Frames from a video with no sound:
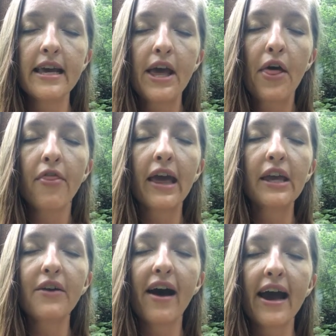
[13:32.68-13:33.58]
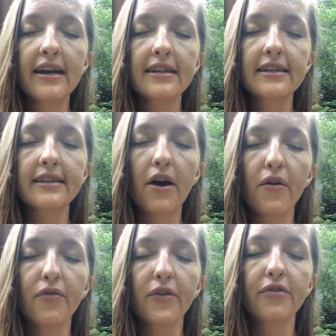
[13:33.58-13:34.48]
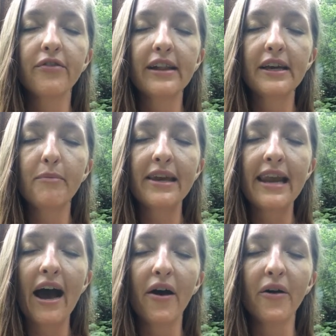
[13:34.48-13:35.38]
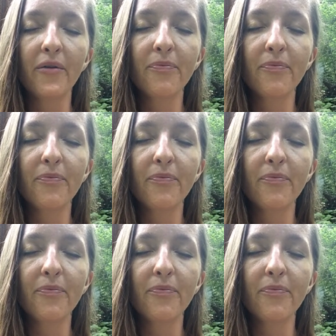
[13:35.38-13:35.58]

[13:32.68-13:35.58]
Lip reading: Thank you, higher self, for filling me now.